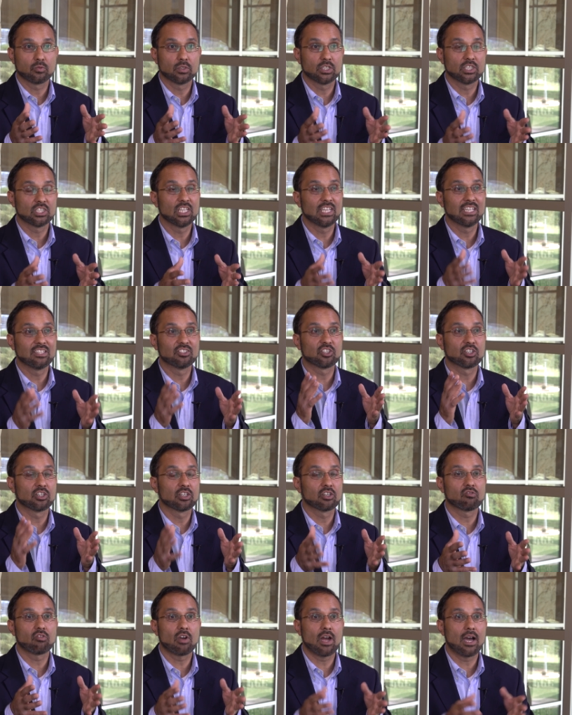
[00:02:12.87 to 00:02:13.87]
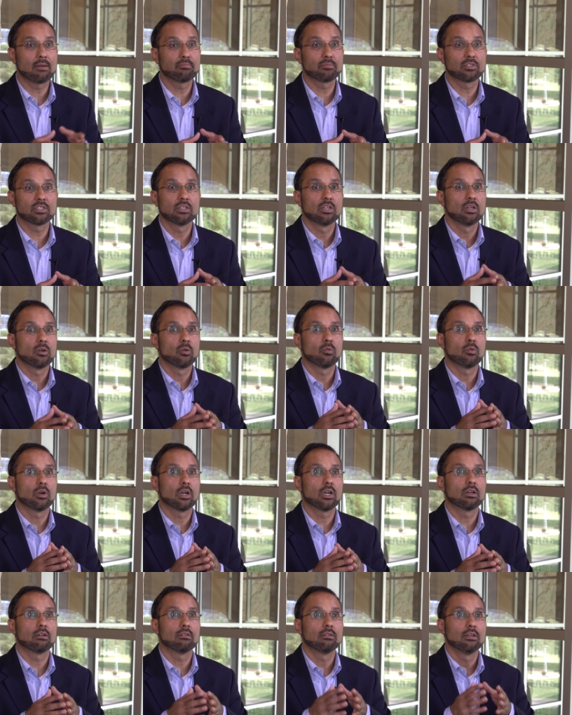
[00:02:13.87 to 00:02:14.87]
We're seeing certain crops
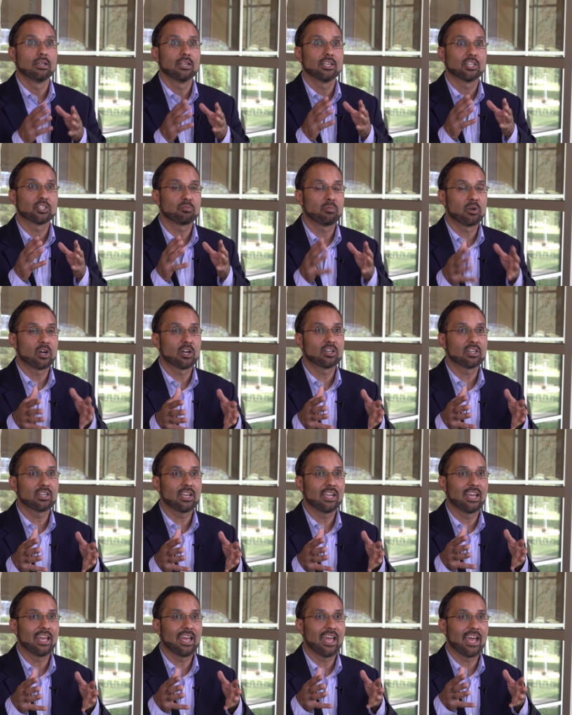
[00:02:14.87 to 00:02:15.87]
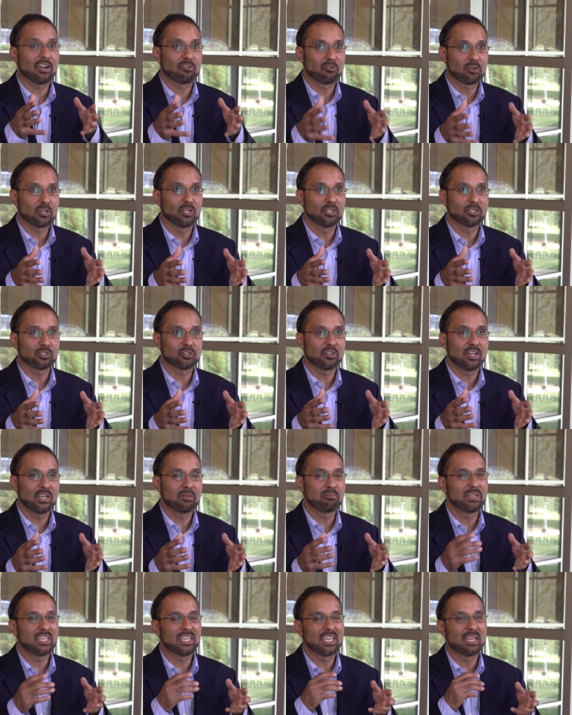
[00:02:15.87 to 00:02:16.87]
where smart agriculture
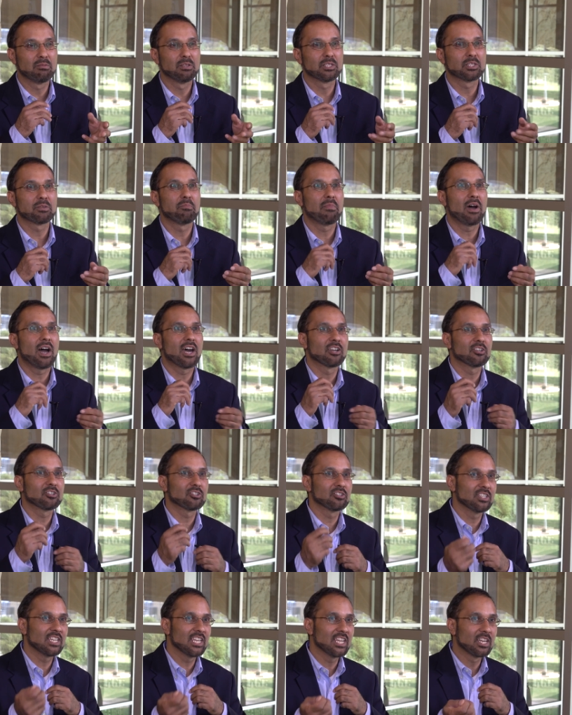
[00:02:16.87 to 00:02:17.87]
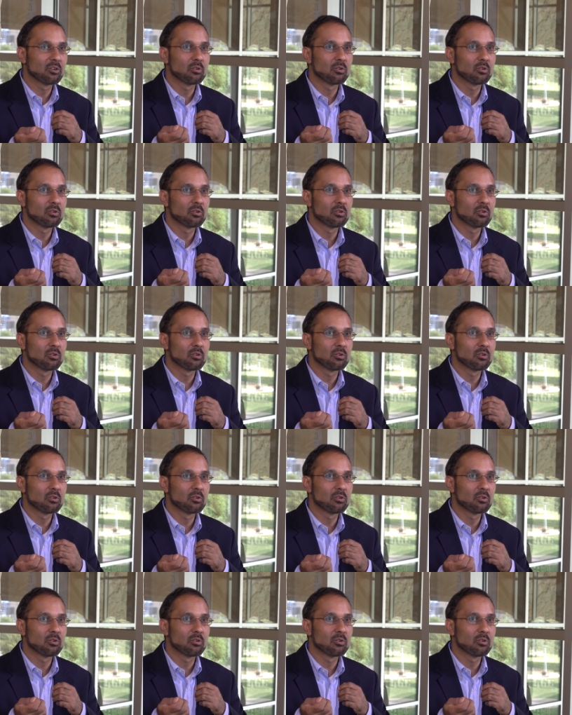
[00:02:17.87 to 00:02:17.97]
and being able to monitor the